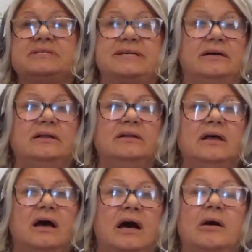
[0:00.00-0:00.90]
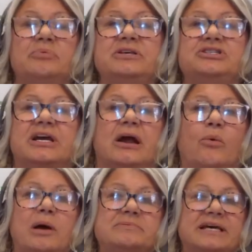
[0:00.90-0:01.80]
still. Please check our
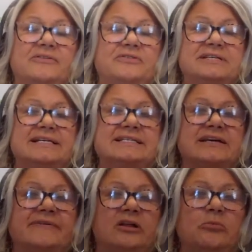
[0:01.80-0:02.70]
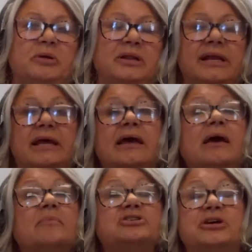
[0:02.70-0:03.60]
website for testing availability,
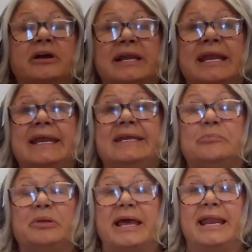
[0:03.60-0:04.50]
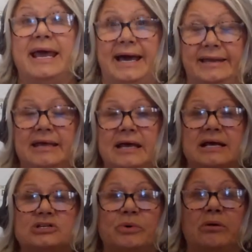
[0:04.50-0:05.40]
but you're going to need to plan ahead
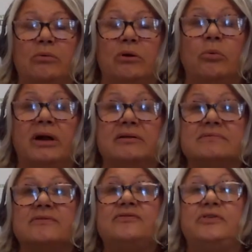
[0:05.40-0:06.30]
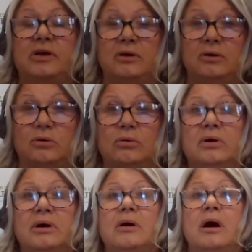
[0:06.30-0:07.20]
because we were one of the few
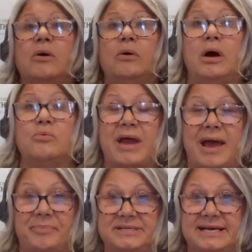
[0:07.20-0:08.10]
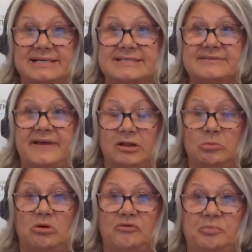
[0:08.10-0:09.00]
rapid tests
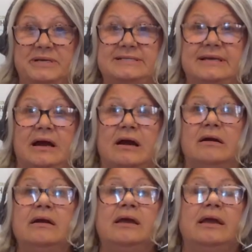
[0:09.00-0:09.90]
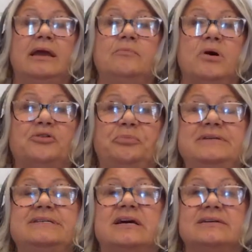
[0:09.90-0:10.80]
available for PCR, and most
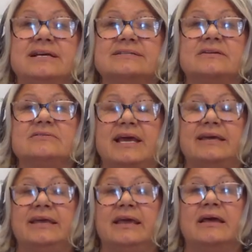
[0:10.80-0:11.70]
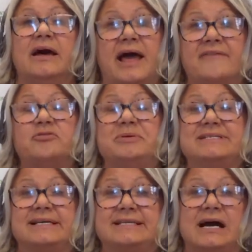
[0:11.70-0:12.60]
PCR tests are have to be
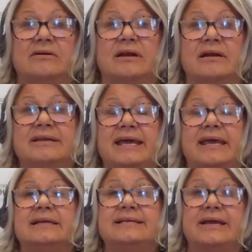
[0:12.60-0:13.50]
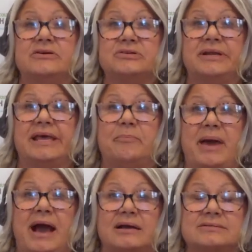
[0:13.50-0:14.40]
sent out and are taking a day or two to get
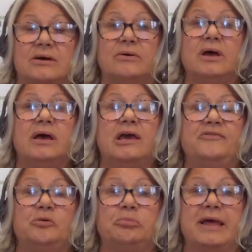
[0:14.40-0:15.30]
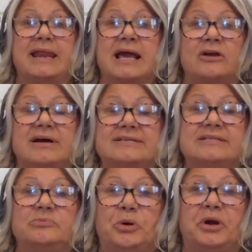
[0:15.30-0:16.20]
back. So if you're planning on crossing
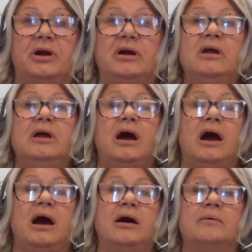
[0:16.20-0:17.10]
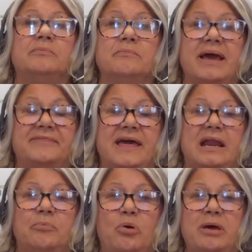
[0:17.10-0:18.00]
the border, make
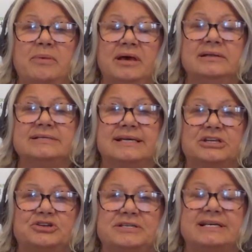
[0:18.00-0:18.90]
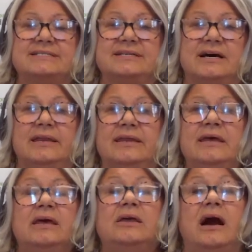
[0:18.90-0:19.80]
that appointment to get your test done.
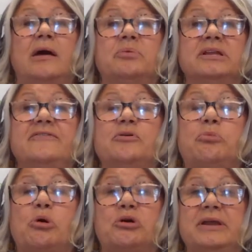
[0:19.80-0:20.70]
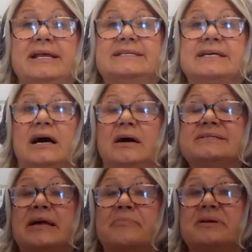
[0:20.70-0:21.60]
I believe the border needs
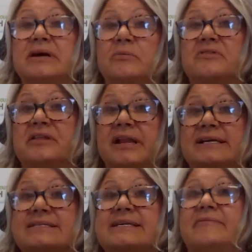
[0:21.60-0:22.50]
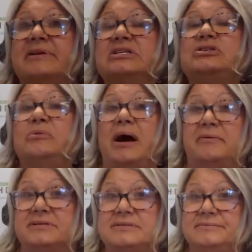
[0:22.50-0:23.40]
something done within the last 72
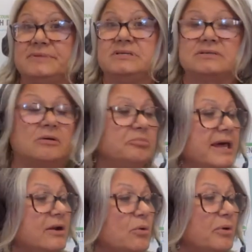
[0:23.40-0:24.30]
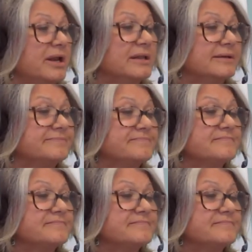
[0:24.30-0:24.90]
hours. So plan accordingly.